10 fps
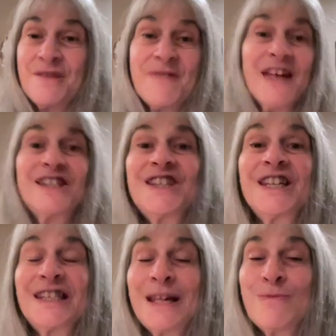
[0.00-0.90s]
them, that's
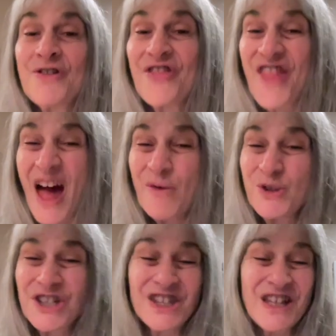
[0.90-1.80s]
sixty-one
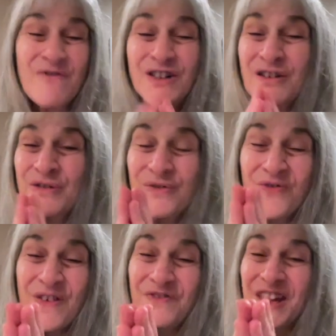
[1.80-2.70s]
thousand seven hundred
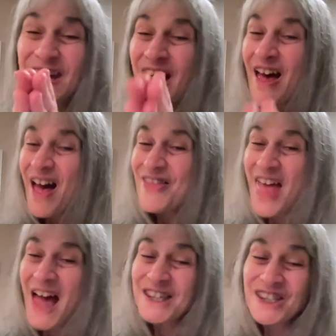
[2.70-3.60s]
fifty.
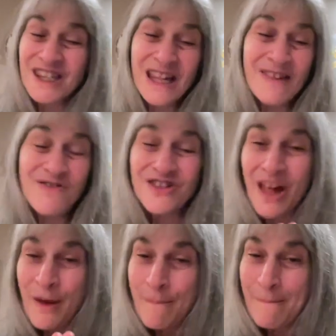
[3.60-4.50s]
That leaves
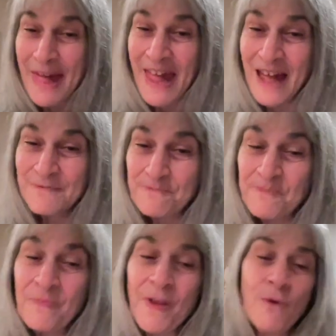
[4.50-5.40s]
a man
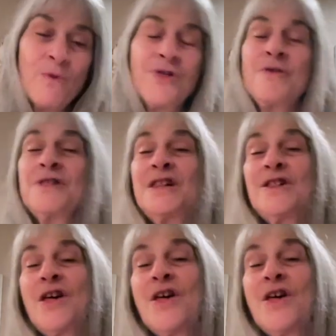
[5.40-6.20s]
with only